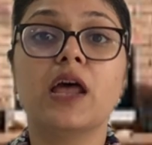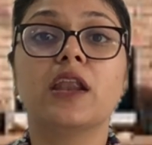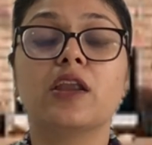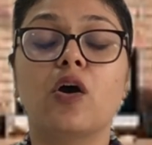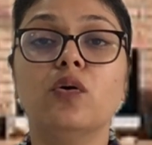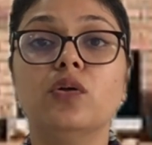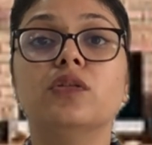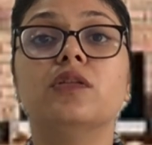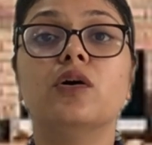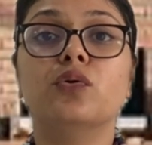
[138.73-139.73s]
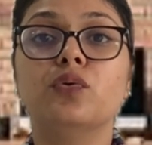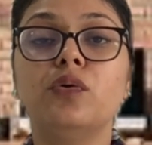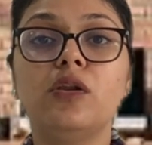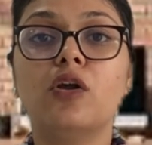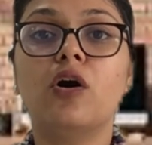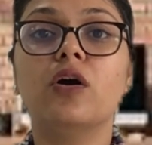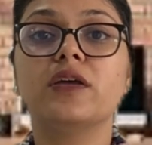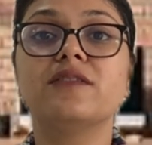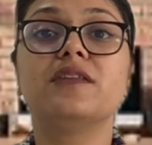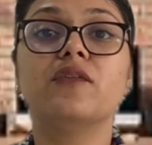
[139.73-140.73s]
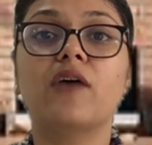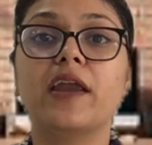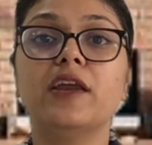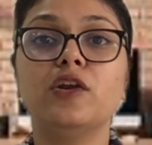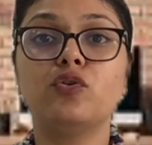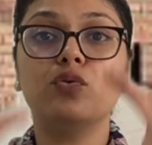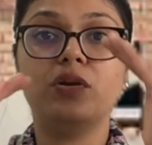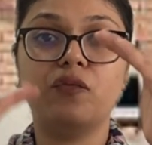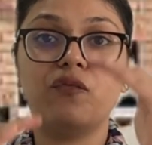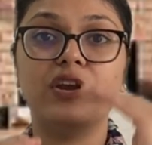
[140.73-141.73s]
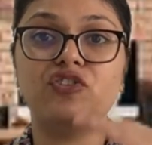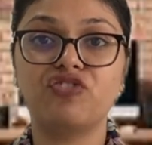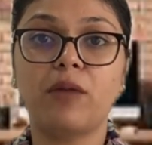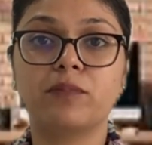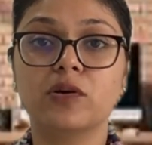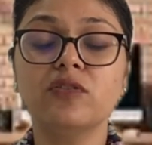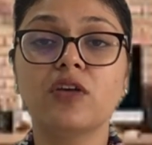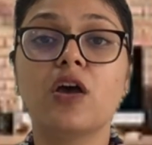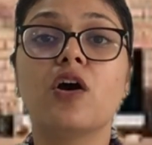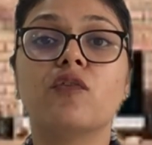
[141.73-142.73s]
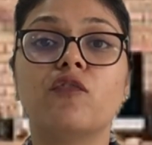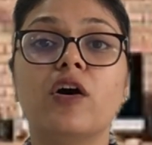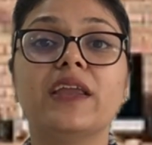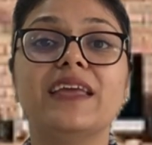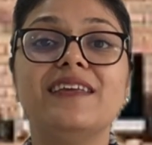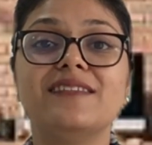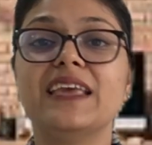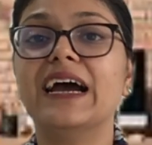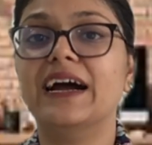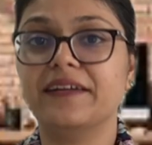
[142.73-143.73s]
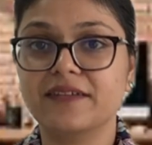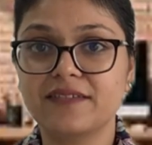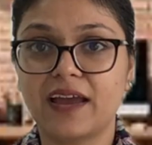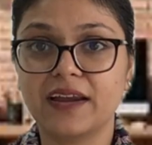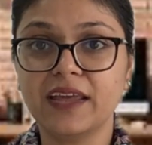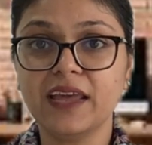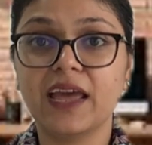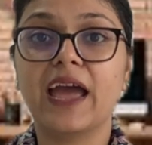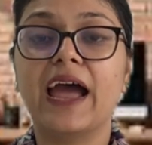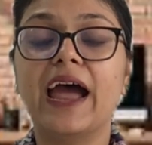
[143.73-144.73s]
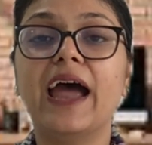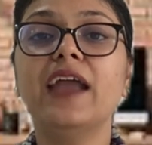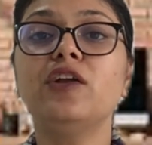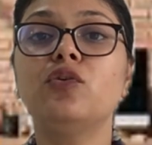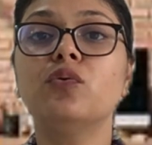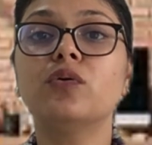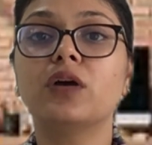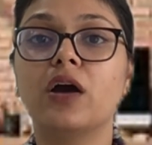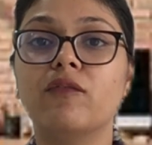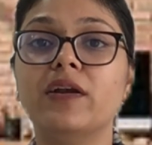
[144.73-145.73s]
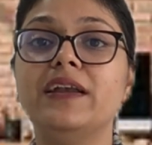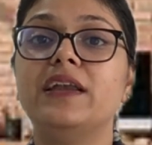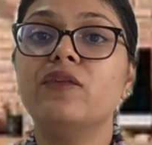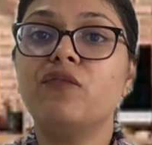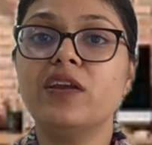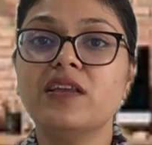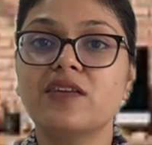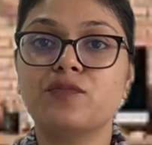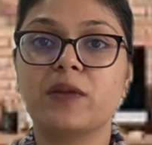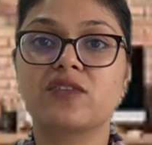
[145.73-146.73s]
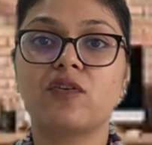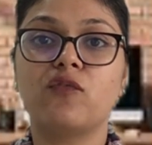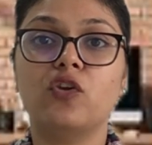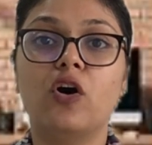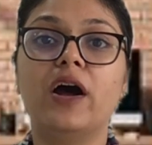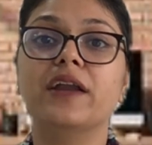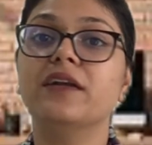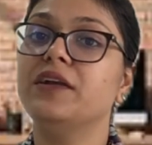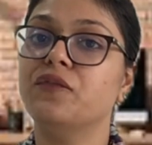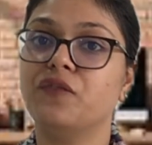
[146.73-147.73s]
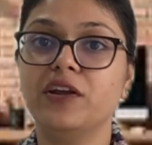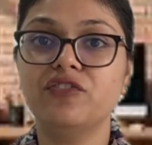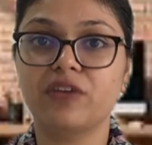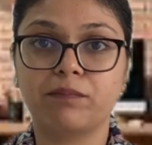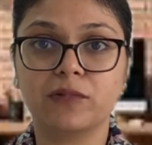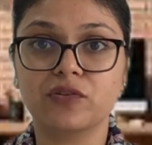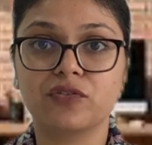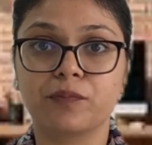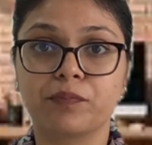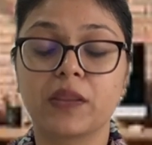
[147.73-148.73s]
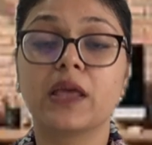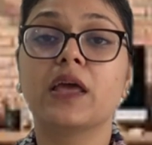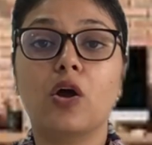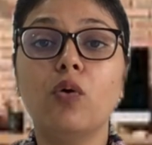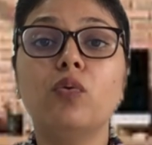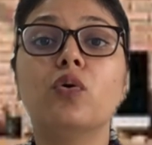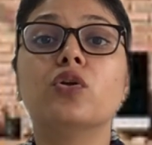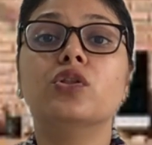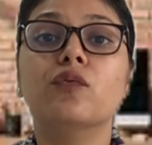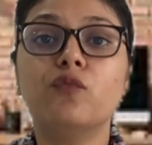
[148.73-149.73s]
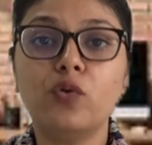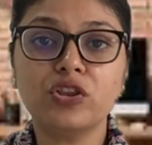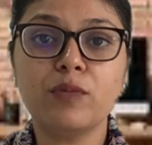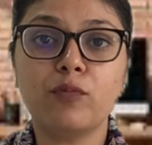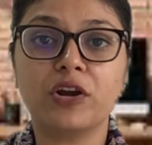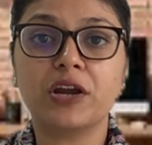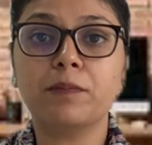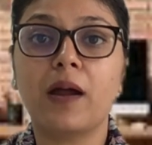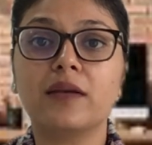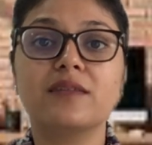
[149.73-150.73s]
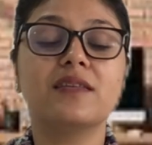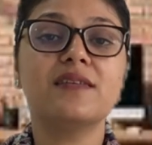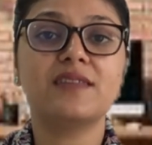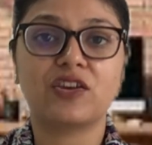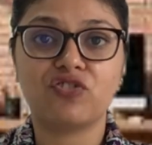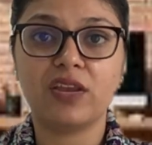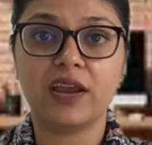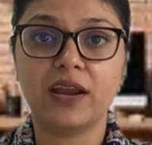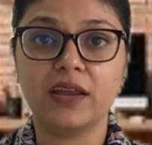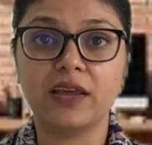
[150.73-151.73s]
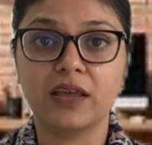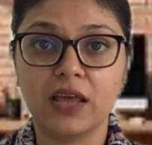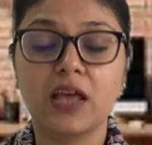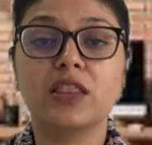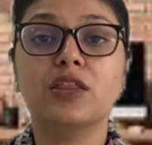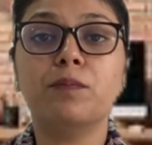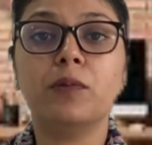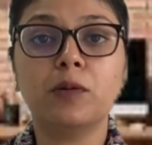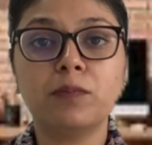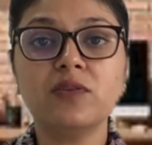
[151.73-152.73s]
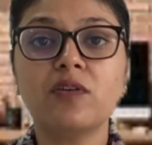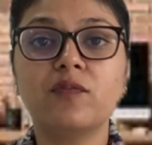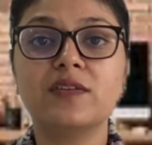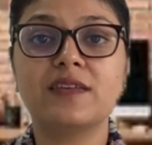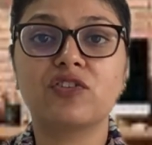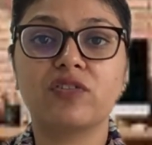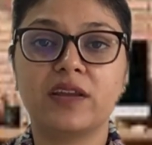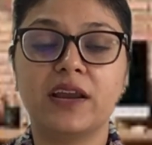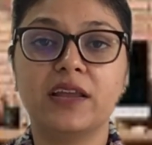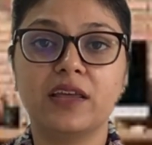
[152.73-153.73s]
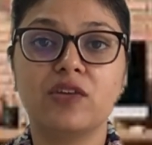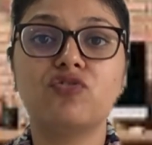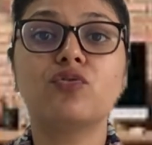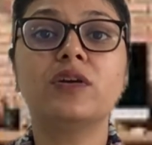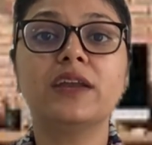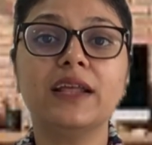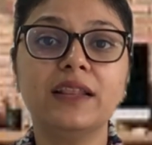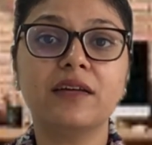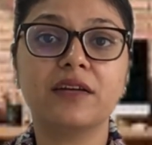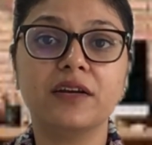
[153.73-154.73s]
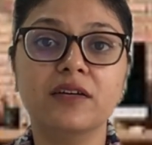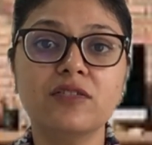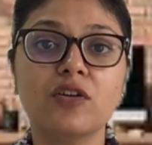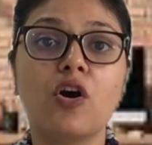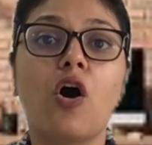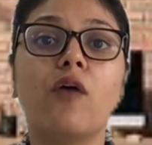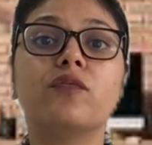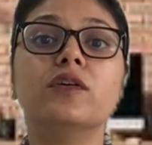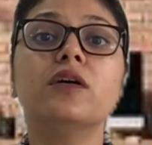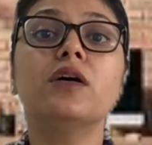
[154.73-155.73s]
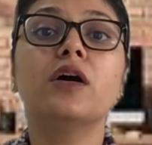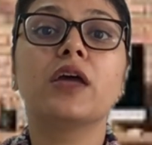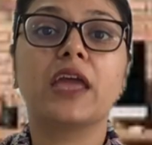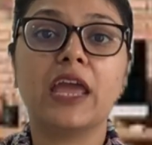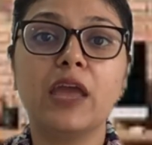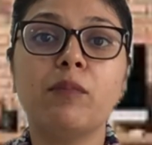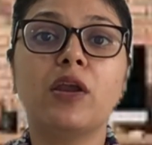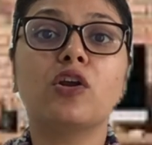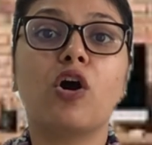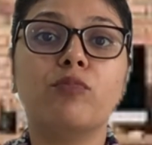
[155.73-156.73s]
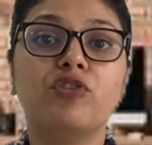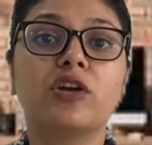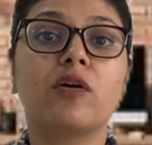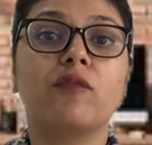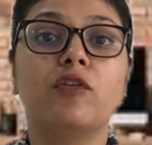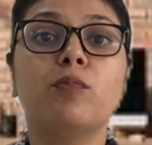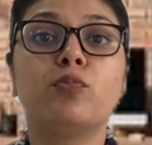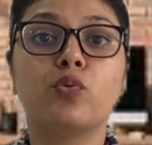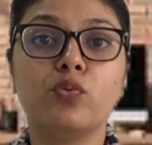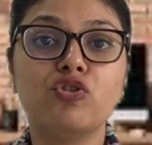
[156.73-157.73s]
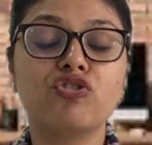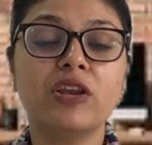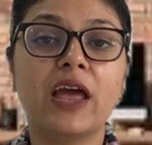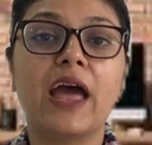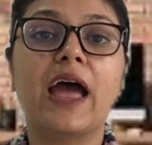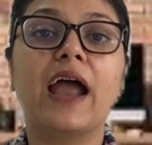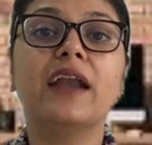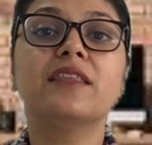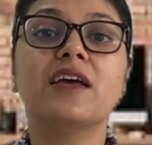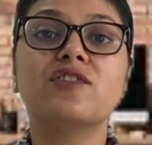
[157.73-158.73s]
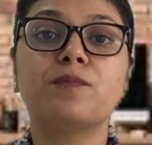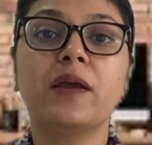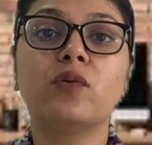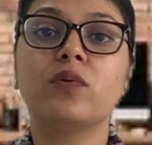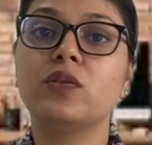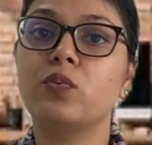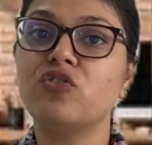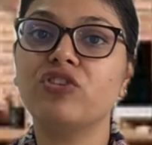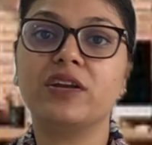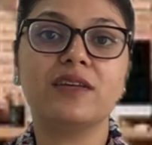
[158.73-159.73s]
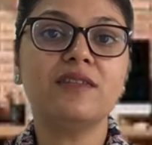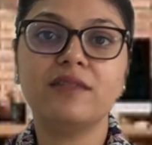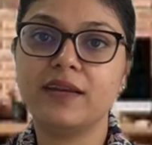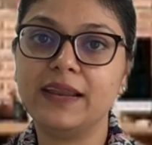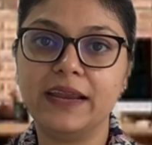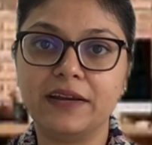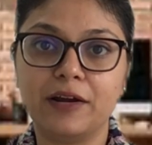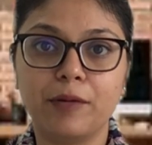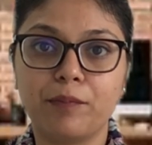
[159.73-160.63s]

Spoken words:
Now, the whole law is divided into different chapters for easy understanding and to cover different aspects of law under different chapters. Now, the fourth important part is the section heading. The purpose of the section heading is to tell the readers of the aim and object of the provision and the aspect with which it is related.